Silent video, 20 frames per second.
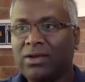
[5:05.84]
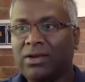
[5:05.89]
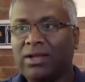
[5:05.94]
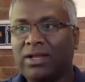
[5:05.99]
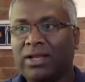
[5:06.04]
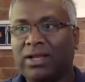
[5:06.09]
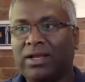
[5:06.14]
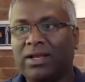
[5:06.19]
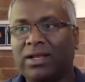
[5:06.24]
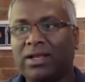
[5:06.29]

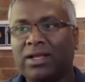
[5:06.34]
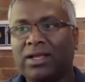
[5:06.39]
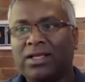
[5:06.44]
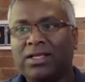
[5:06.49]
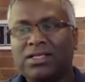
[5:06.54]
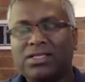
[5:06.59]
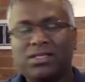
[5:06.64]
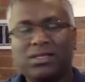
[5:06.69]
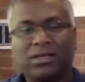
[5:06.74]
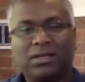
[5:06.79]
Right.
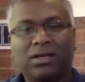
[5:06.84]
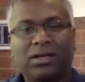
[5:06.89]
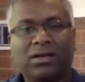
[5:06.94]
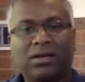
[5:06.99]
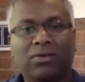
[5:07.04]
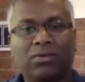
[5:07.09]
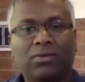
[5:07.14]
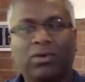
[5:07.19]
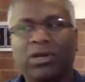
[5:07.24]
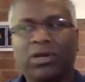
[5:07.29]
So,
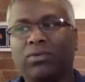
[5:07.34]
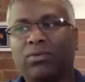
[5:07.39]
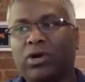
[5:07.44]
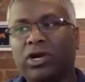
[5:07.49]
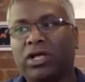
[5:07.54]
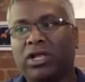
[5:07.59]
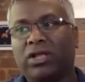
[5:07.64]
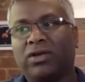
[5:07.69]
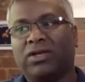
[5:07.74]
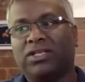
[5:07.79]

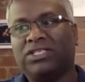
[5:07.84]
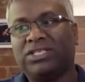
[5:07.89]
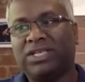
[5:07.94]
what are your